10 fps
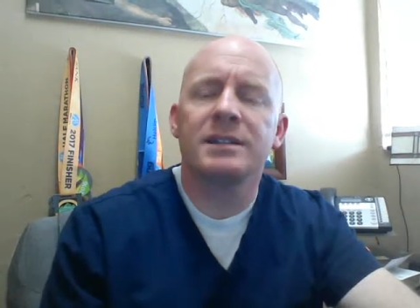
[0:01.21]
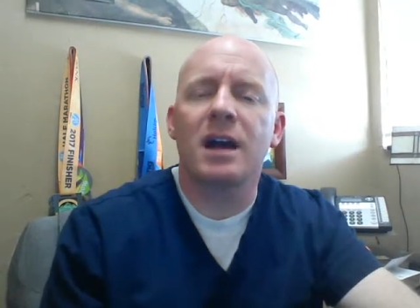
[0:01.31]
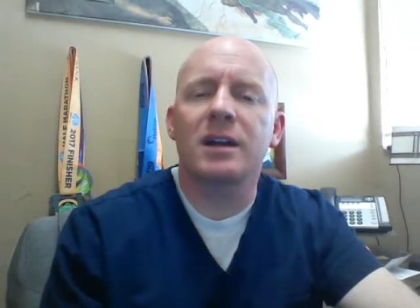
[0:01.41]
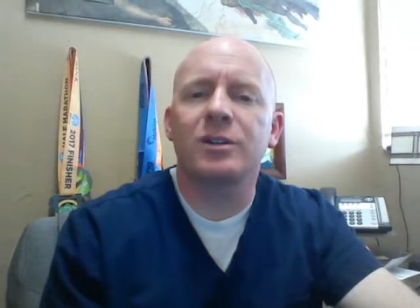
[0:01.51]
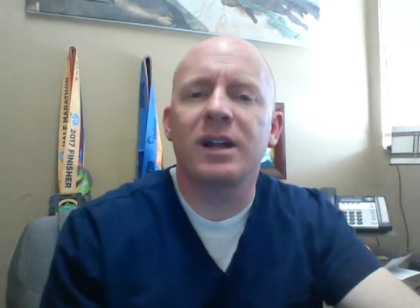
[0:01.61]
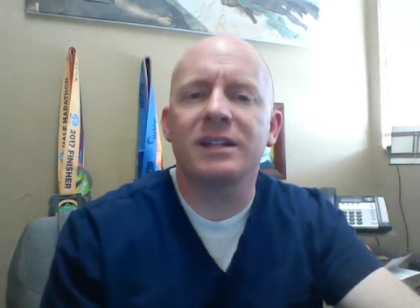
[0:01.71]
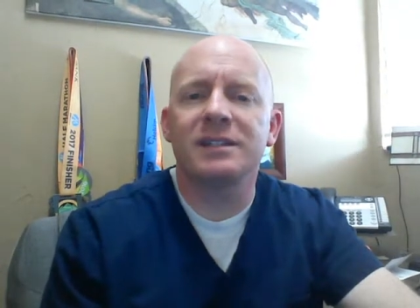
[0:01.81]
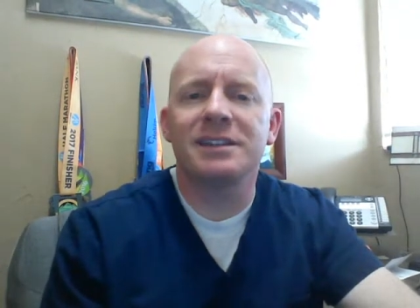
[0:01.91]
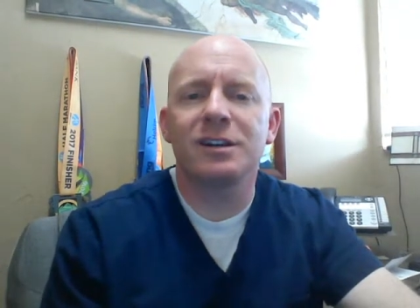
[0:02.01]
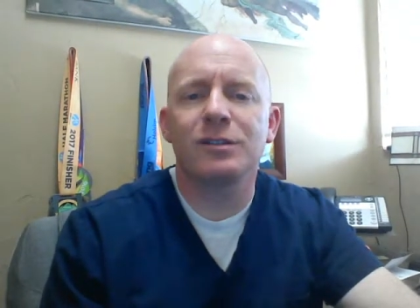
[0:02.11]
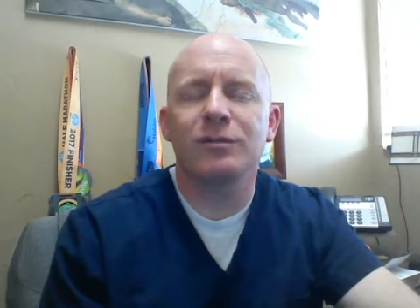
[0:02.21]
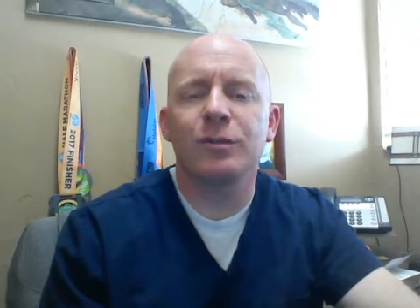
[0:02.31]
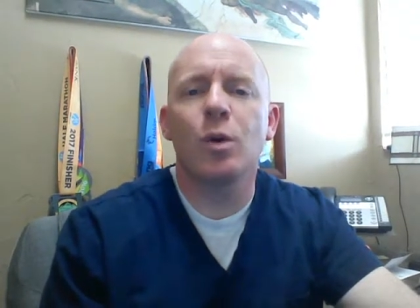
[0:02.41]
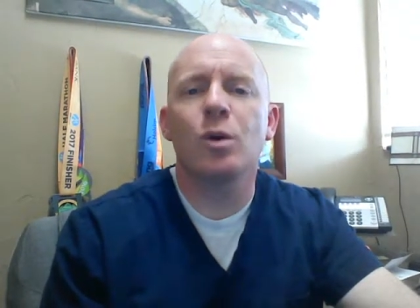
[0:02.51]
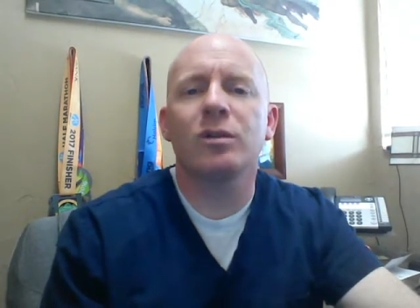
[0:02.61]
Dr. Ellis here
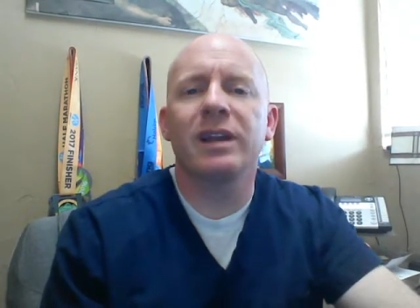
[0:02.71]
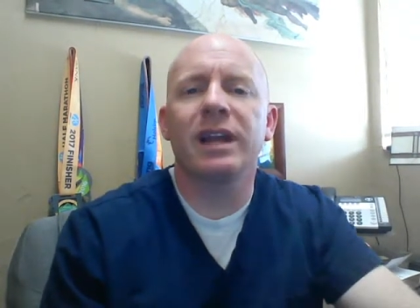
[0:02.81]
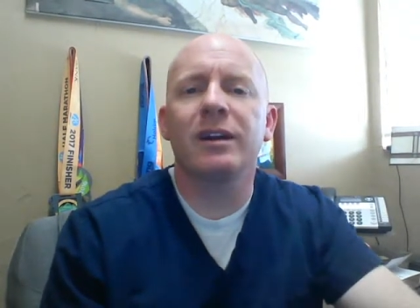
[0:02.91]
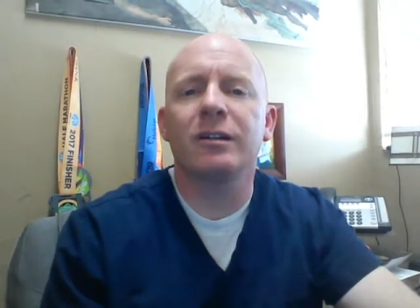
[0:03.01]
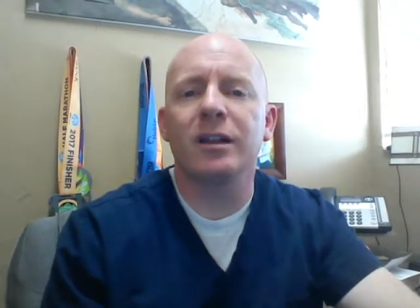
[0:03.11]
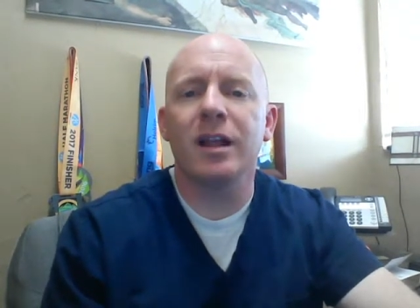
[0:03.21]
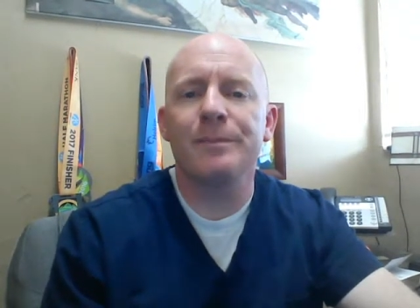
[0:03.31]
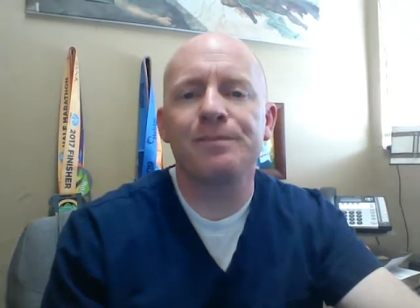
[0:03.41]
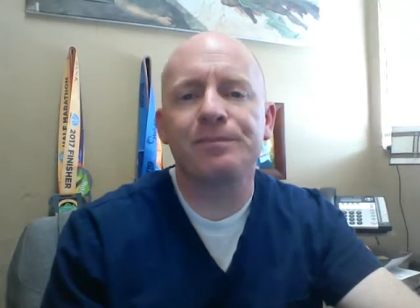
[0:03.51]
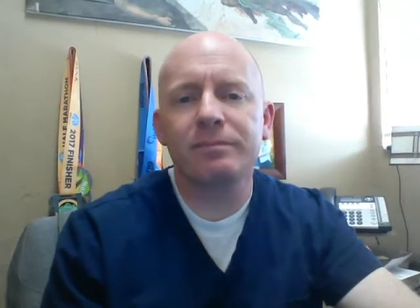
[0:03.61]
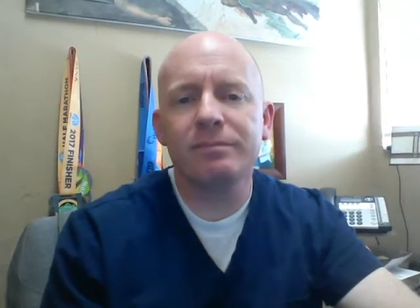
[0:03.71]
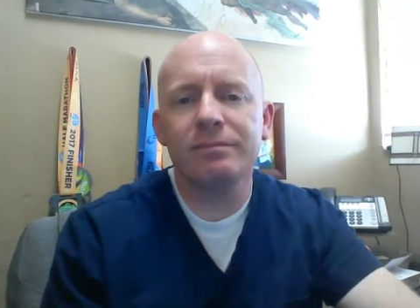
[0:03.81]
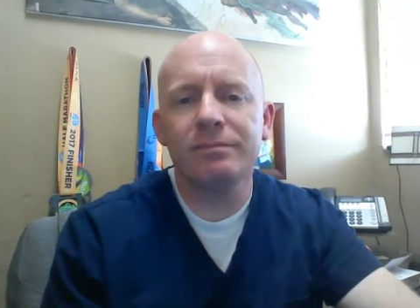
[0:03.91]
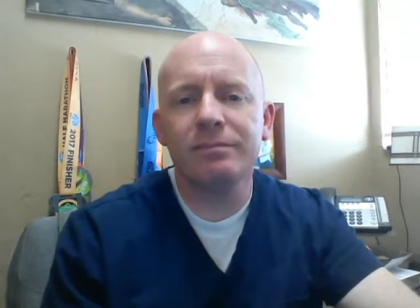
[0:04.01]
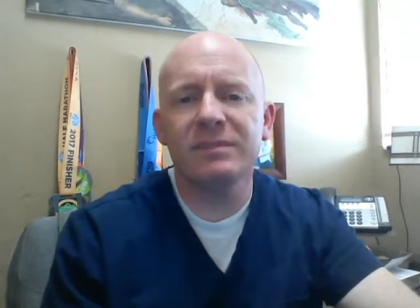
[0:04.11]
for Oral Care Club,
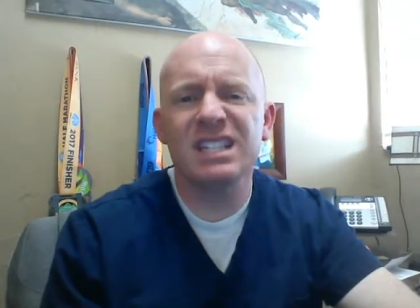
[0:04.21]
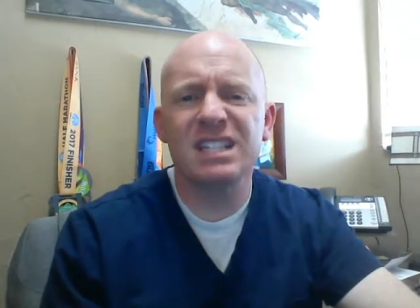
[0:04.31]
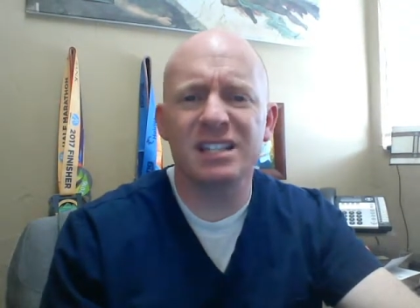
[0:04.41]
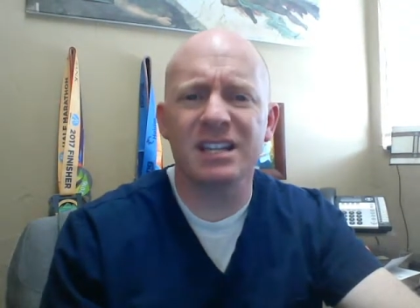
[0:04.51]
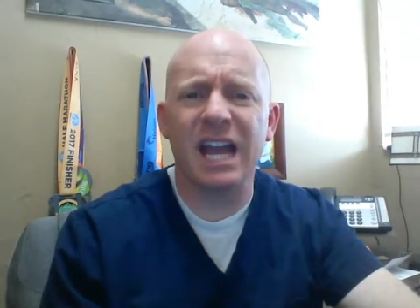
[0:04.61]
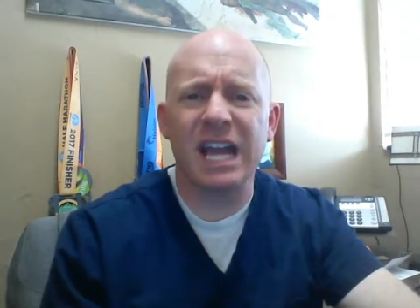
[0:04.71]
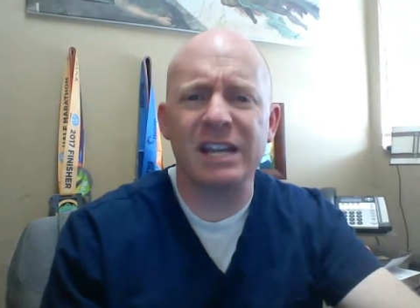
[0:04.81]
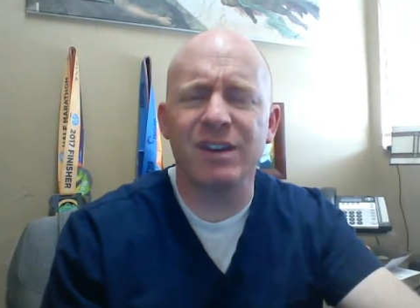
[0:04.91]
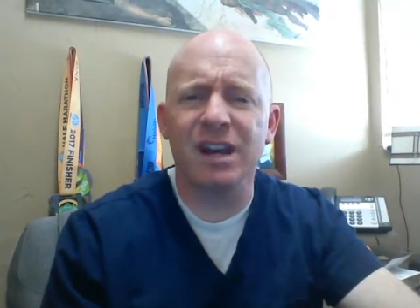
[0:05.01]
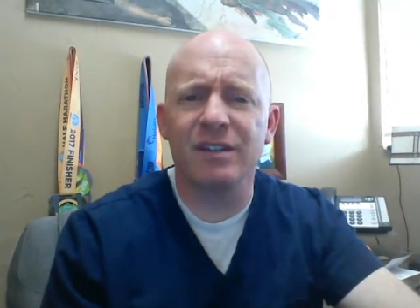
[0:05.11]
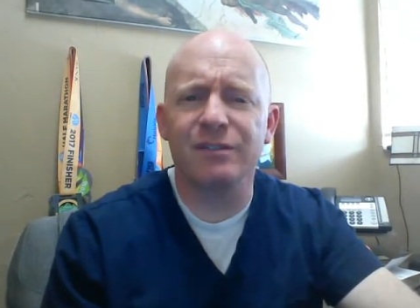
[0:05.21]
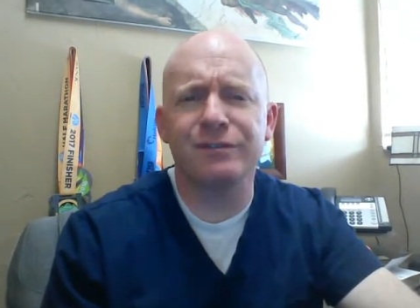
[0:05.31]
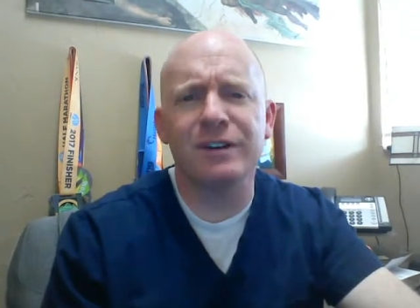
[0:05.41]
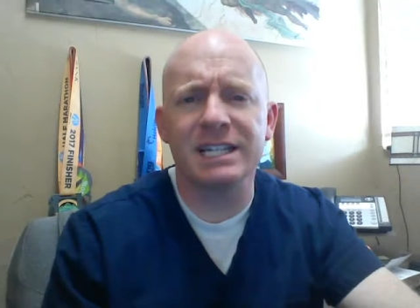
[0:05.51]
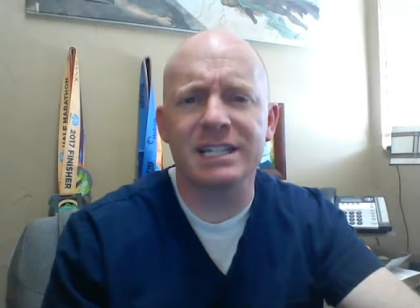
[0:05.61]
discussing kind of a
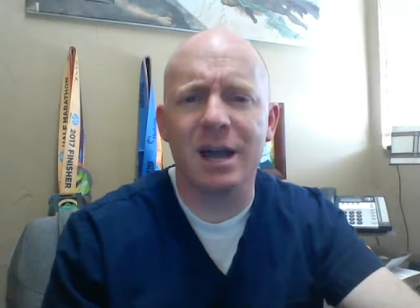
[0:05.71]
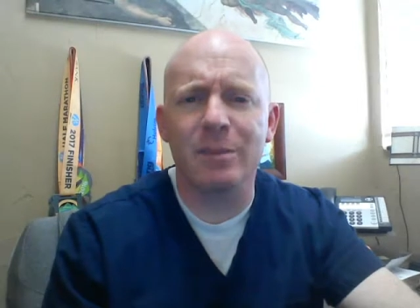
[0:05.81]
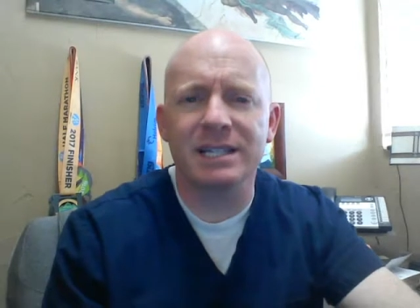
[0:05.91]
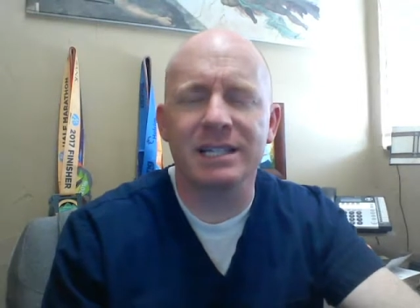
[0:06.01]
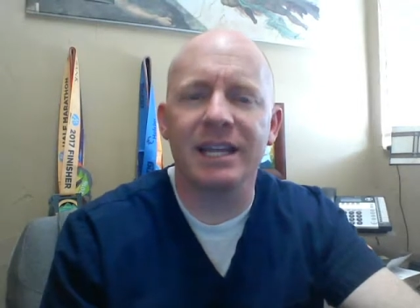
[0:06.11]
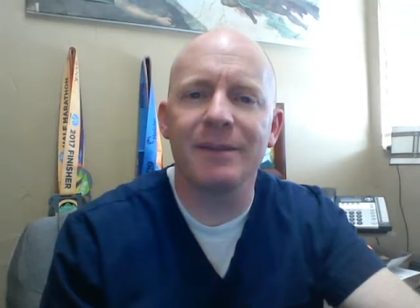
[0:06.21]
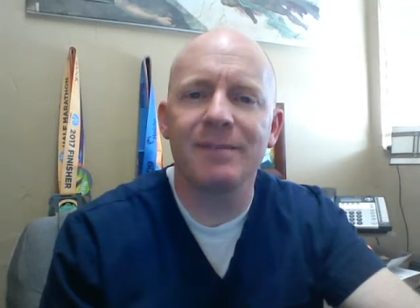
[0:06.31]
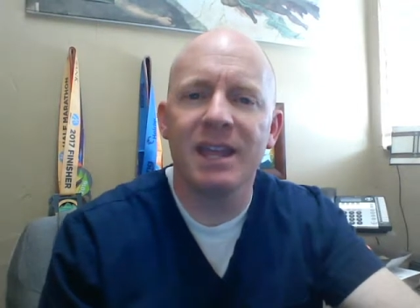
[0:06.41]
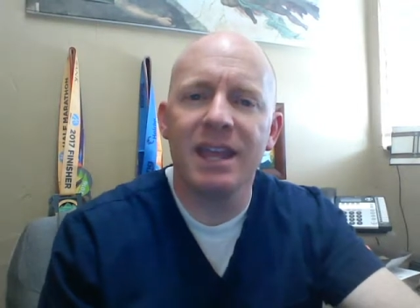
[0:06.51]
funny topic today.